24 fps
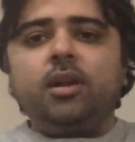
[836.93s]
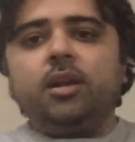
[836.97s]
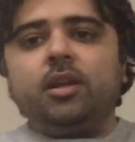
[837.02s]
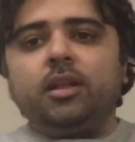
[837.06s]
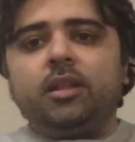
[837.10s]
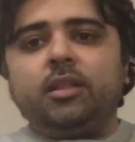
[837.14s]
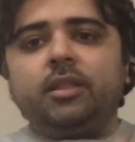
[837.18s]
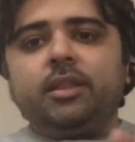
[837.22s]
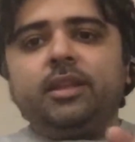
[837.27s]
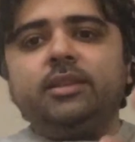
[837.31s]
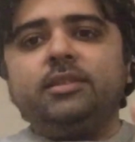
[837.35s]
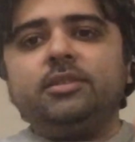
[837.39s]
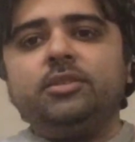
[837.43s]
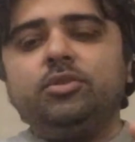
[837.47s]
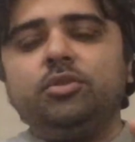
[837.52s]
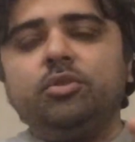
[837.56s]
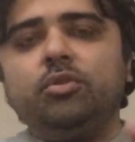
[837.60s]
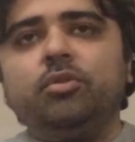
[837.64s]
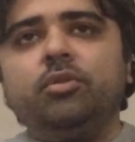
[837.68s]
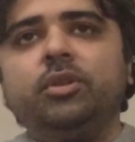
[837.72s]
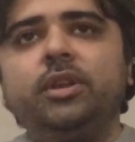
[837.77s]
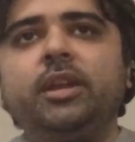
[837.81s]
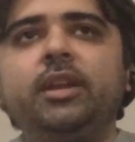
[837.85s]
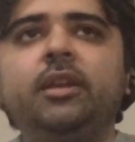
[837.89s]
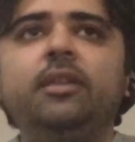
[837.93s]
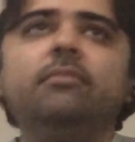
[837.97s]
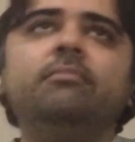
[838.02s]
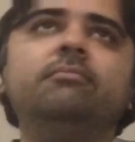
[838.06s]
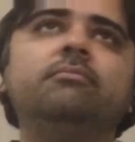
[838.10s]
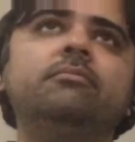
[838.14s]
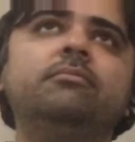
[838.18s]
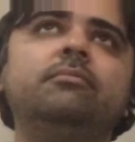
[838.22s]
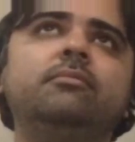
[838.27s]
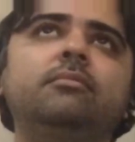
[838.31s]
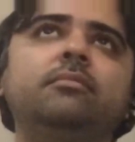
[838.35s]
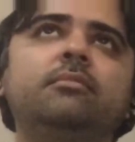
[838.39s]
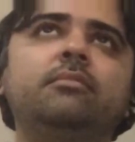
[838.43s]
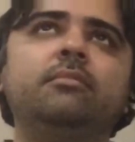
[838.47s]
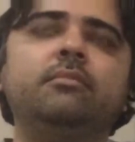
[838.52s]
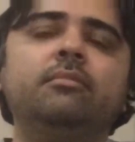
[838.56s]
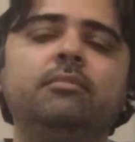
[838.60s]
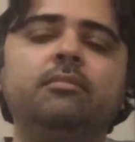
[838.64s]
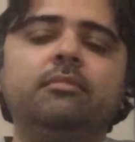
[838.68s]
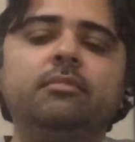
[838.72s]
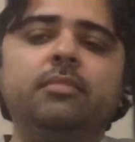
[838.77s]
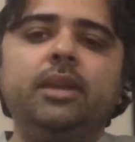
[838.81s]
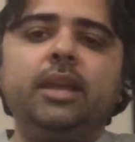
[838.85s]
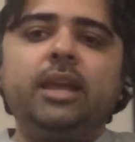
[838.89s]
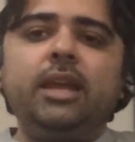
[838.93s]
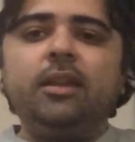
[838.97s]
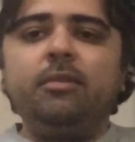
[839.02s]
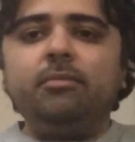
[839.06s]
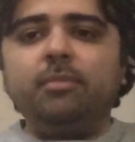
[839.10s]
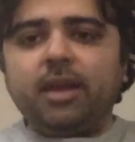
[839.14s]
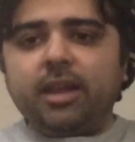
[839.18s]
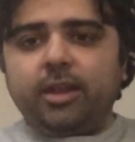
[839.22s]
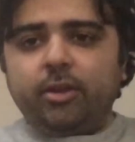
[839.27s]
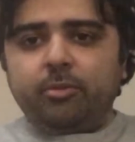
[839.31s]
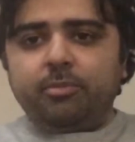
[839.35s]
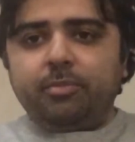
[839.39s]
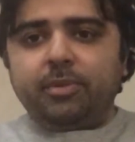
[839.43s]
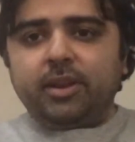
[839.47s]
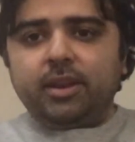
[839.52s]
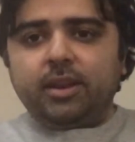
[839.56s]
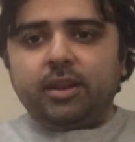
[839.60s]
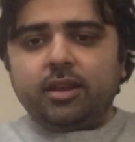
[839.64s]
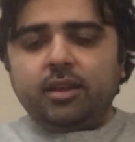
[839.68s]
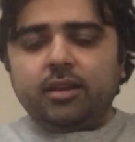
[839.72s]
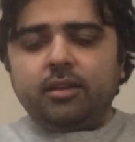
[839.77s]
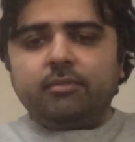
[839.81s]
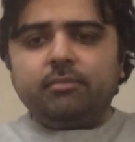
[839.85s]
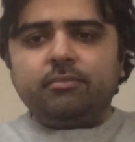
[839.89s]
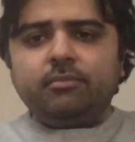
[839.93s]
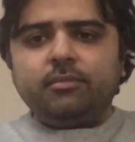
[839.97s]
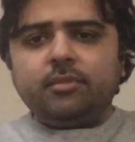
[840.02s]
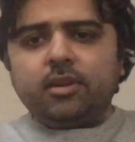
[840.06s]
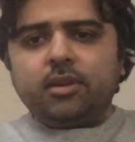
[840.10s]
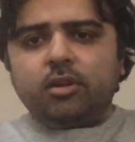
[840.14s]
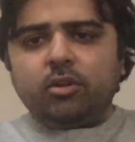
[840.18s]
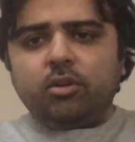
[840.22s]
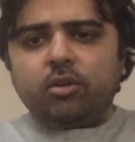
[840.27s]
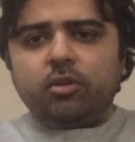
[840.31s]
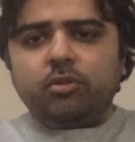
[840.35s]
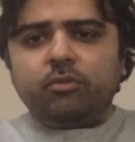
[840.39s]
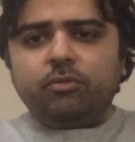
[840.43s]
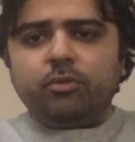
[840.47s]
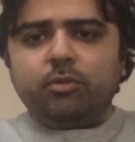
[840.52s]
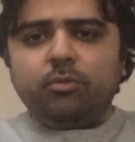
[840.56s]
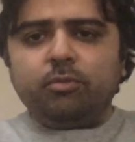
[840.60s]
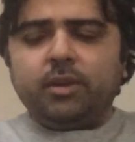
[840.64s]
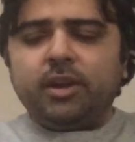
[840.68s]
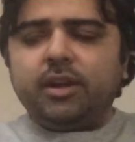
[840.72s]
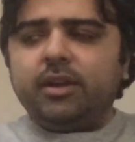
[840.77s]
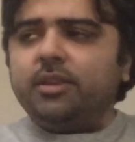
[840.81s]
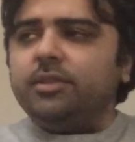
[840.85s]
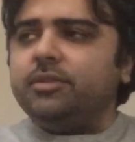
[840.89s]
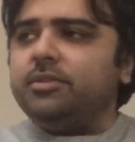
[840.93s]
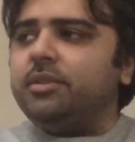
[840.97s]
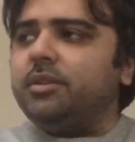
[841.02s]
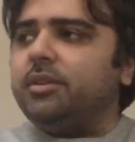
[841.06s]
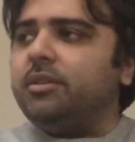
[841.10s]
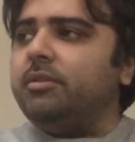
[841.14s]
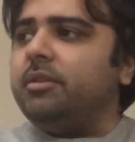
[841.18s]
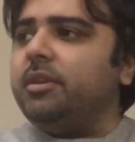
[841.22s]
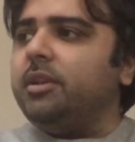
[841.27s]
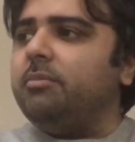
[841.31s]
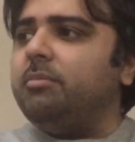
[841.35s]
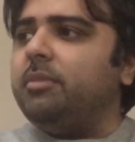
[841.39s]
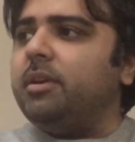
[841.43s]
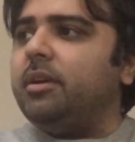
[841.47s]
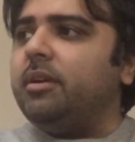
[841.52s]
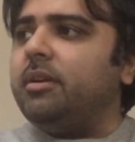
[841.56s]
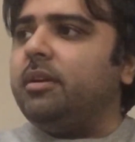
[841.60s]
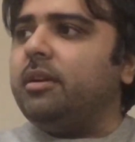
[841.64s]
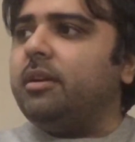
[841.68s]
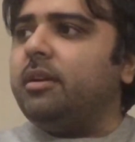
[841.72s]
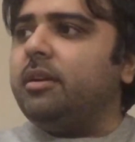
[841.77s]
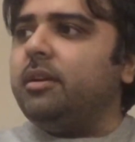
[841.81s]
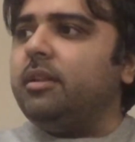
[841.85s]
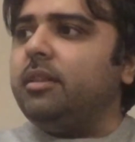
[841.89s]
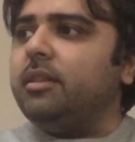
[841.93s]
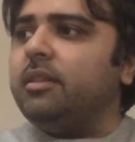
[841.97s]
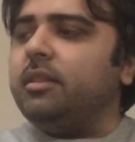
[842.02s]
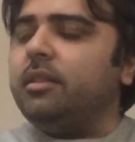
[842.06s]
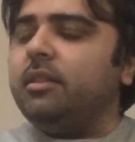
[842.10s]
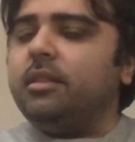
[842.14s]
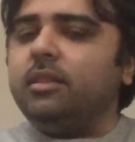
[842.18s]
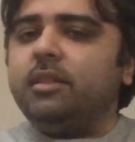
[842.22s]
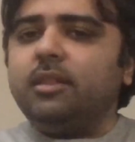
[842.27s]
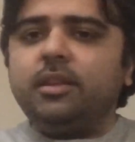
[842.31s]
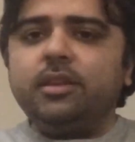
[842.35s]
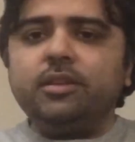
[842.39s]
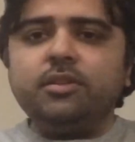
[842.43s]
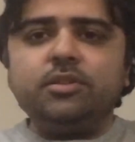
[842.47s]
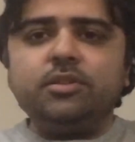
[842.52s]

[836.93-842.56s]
This story, in my opinion, a lot of you might disagree, but this